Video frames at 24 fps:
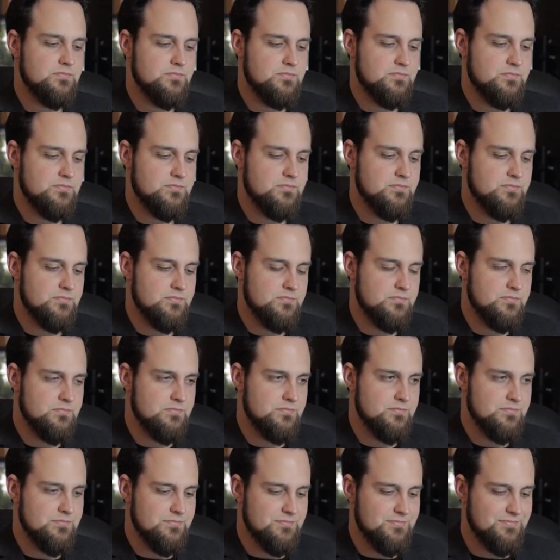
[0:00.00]
would stop it.
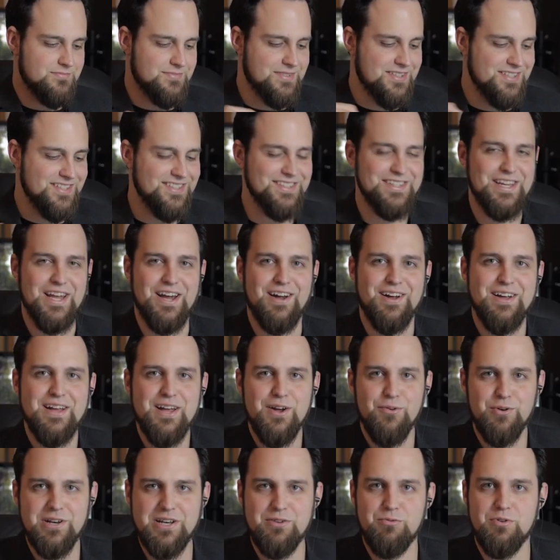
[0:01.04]
But yeah,
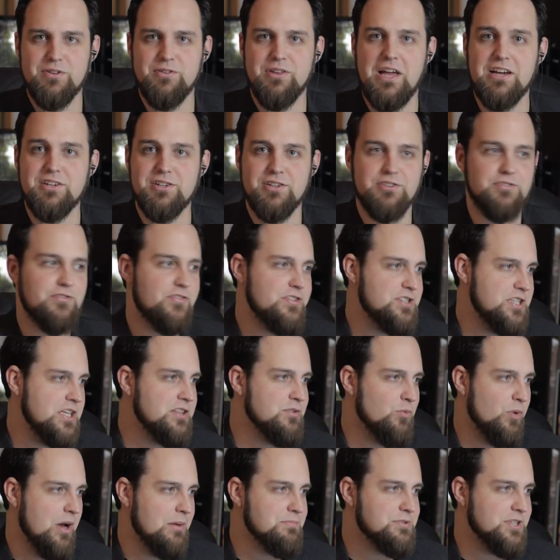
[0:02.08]
we need, we actually, have you
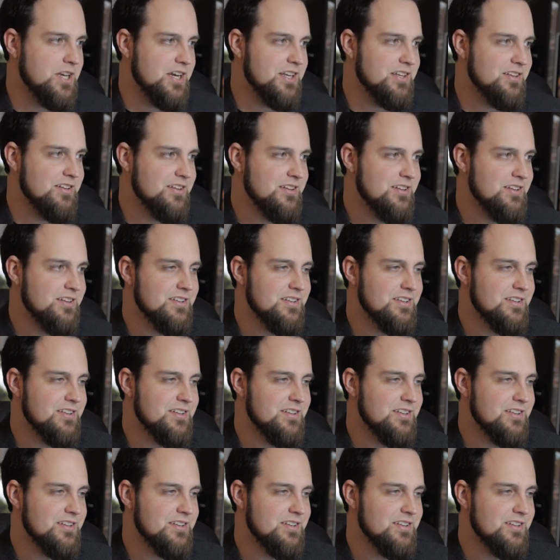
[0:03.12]
seen the website?